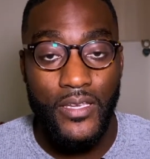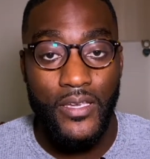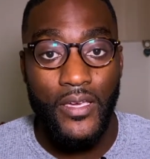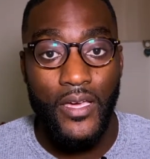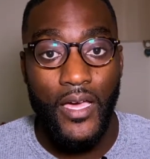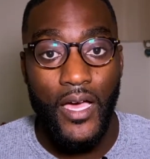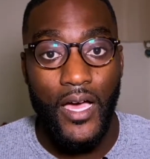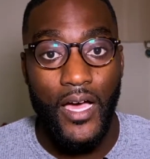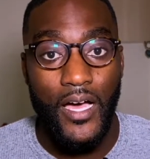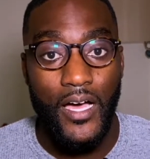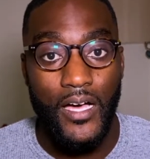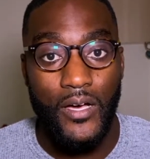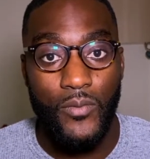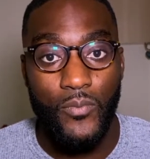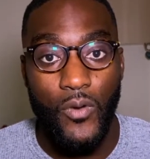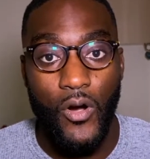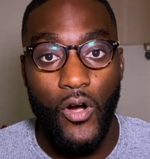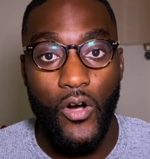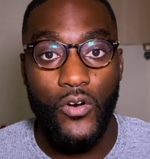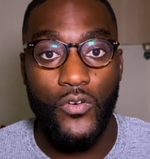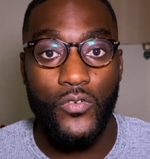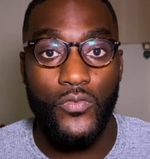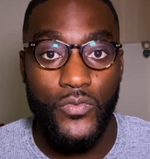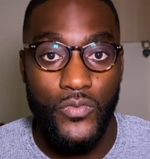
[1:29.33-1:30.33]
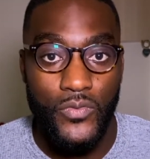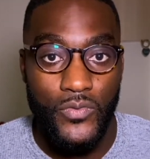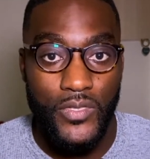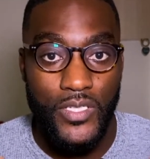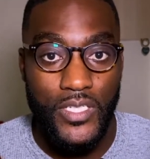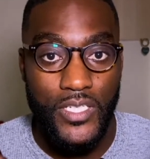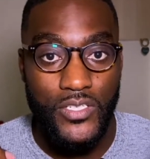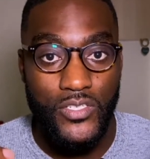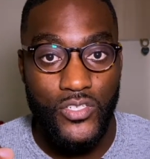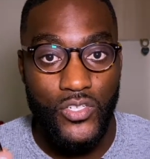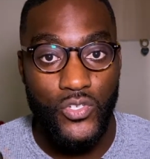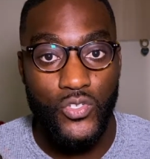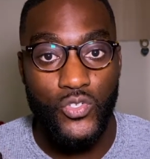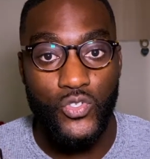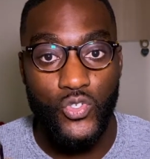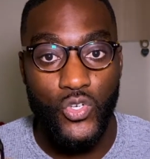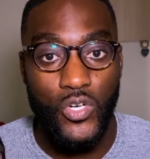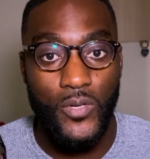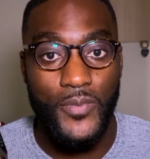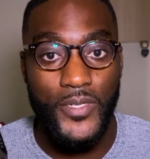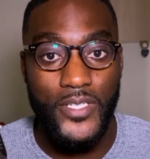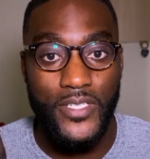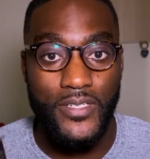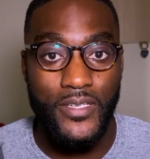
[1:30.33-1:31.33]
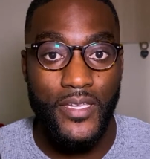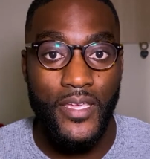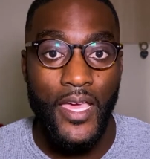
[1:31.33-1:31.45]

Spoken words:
of these two trimmers